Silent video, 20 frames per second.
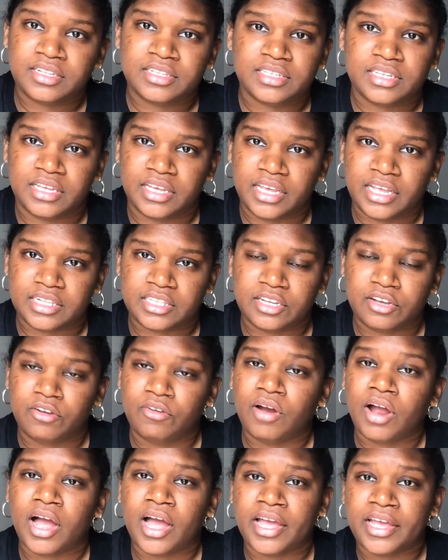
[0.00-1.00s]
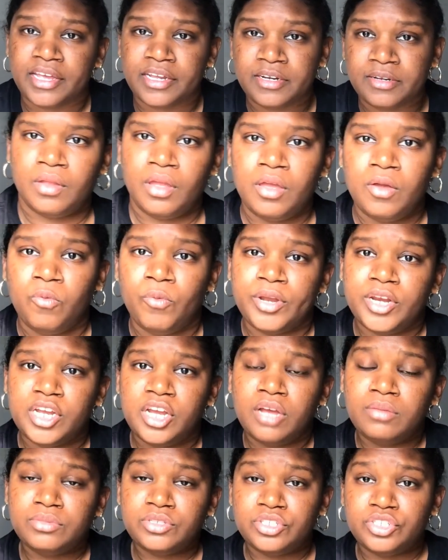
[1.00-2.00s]
to get their ride. When it
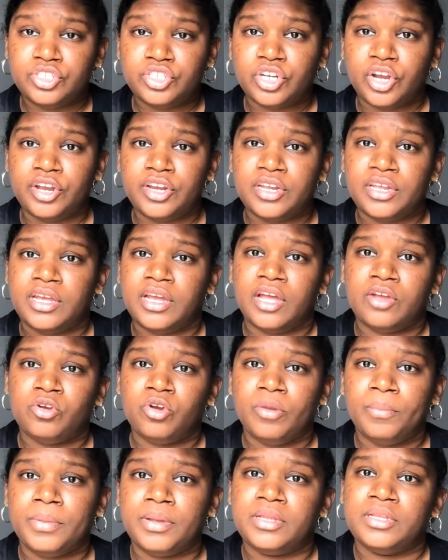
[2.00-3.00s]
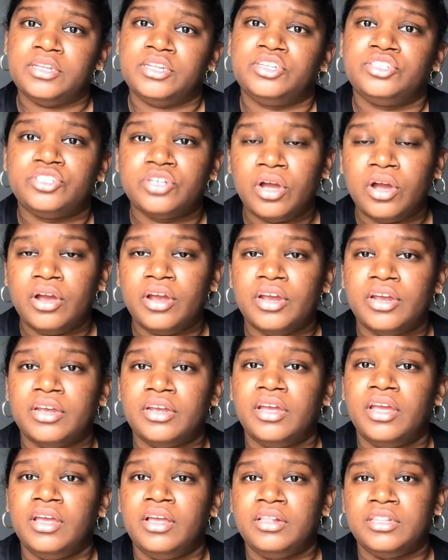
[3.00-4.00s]
comes to charting, I normally chart
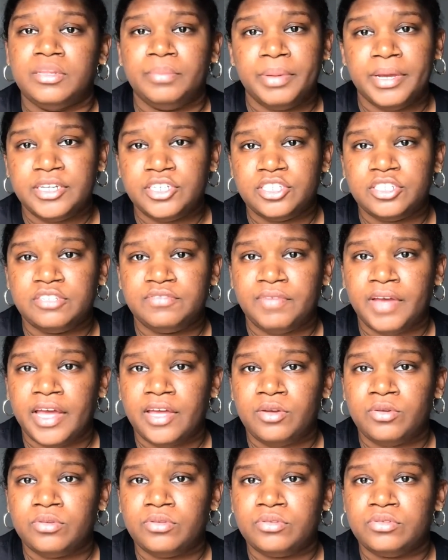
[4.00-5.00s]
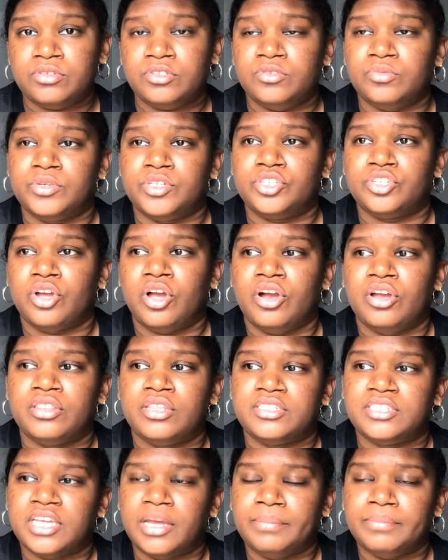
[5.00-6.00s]
the patient's vitals, which are the
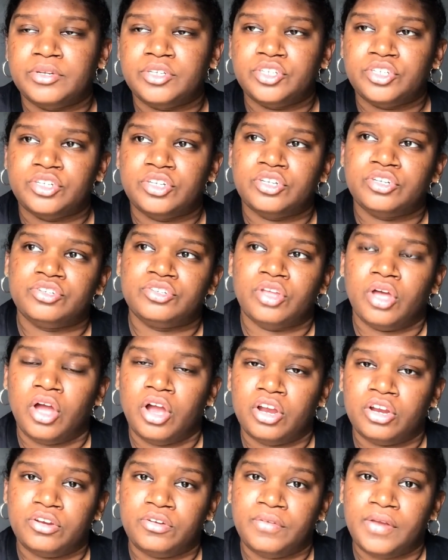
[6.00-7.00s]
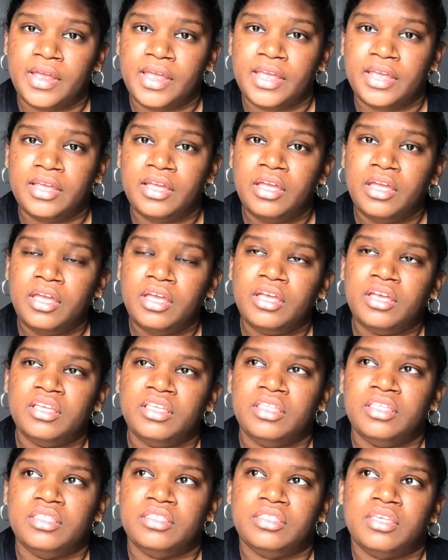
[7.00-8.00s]
temperature, the heart rate,
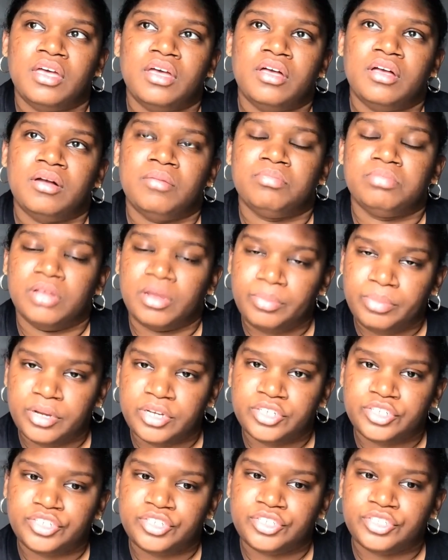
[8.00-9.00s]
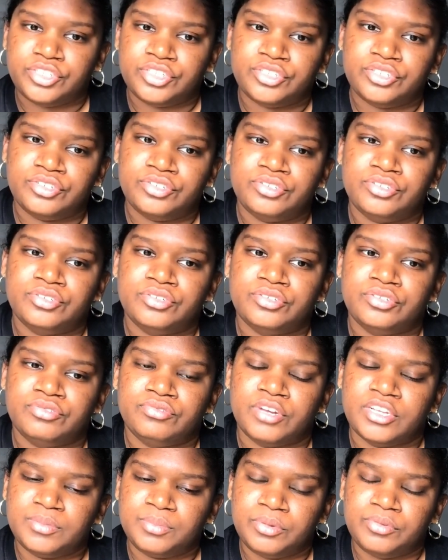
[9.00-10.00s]
the blood pressure,
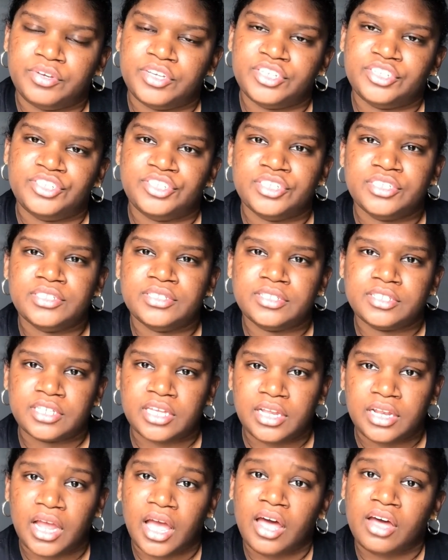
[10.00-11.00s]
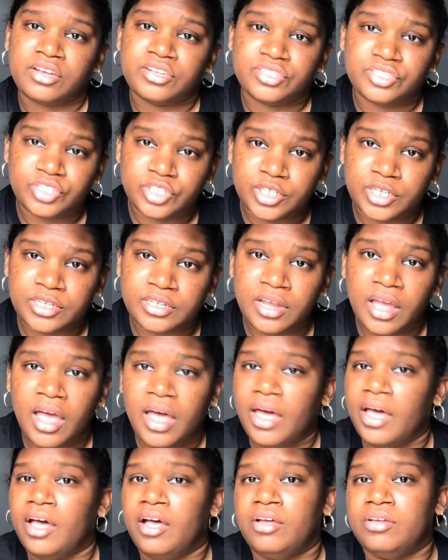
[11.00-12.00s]
respirations, and oxygen.
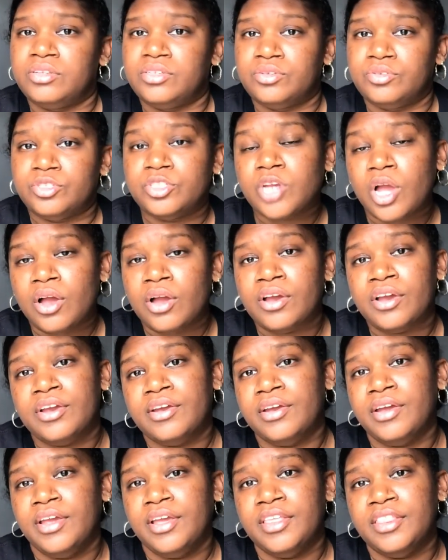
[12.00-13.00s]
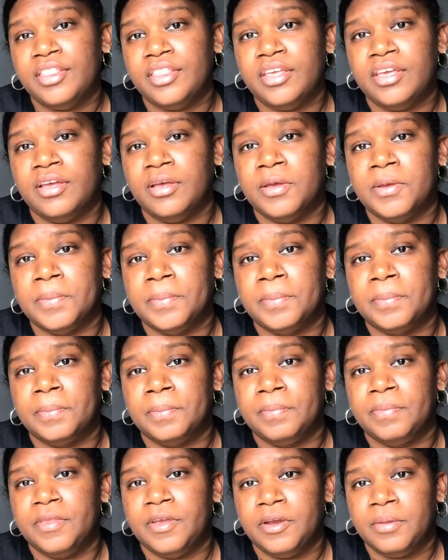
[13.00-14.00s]
I also chart um,
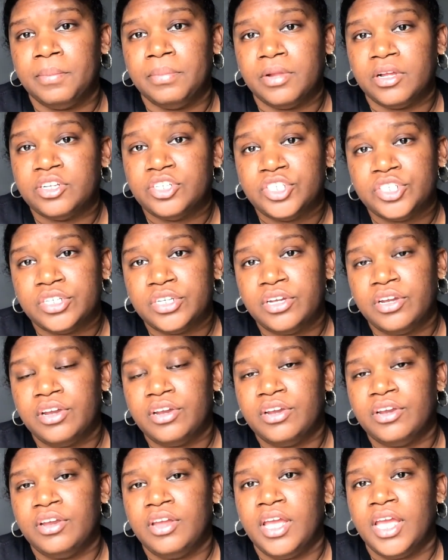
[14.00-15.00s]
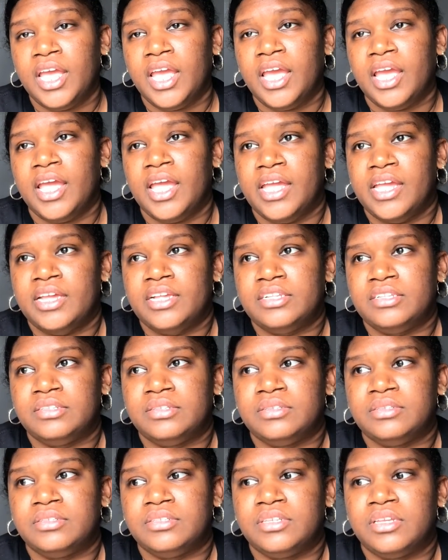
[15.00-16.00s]
their blood sugar
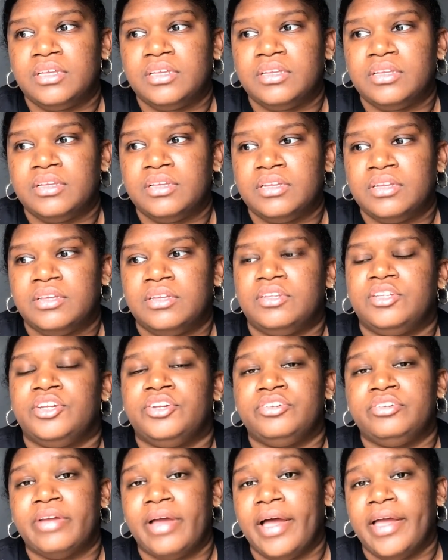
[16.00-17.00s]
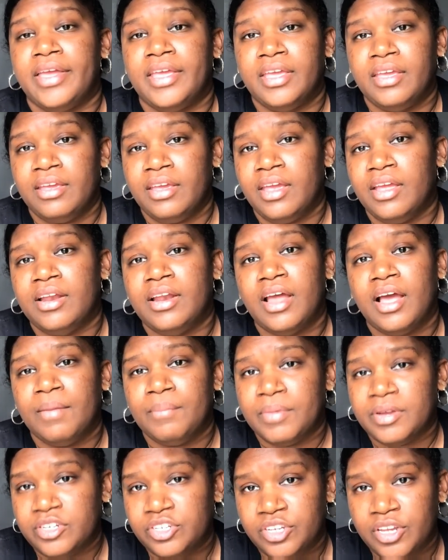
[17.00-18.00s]
and their diet and how
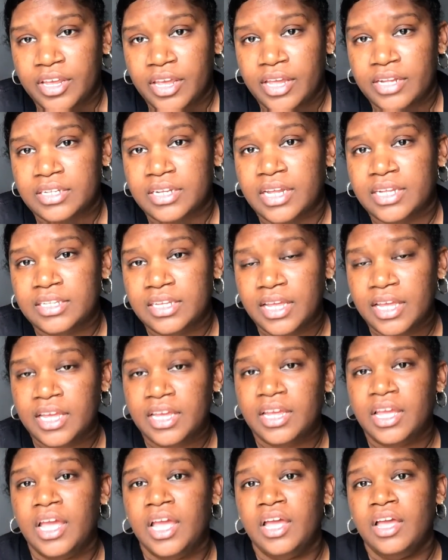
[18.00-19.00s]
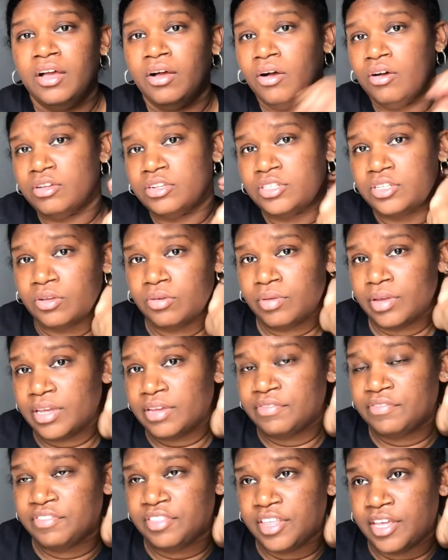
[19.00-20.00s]
much they ate that day. Also,
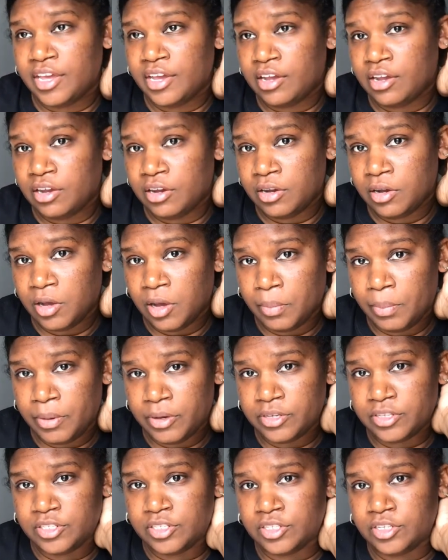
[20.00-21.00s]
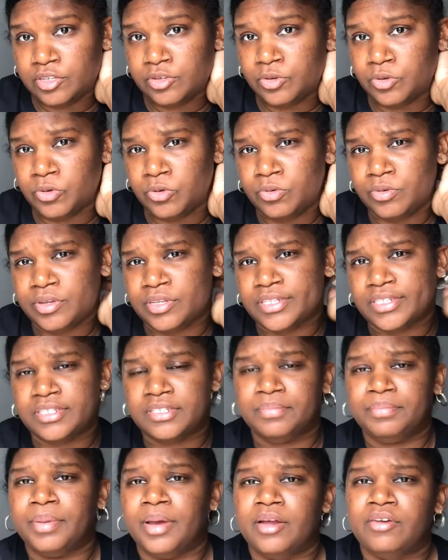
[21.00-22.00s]
if they're a person who is
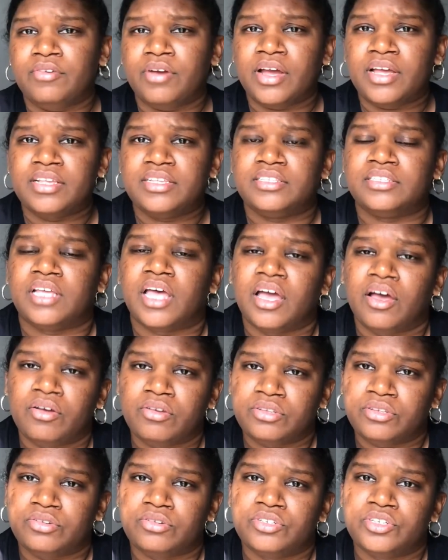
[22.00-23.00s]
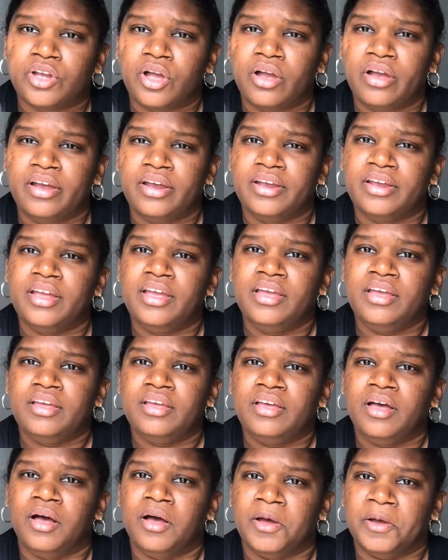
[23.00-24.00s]
bed rest, I also chart
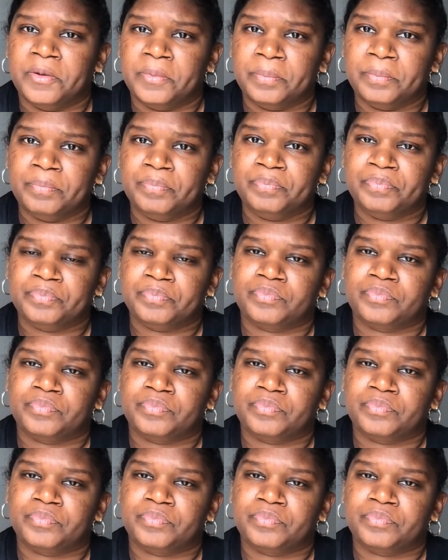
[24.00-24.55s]
um,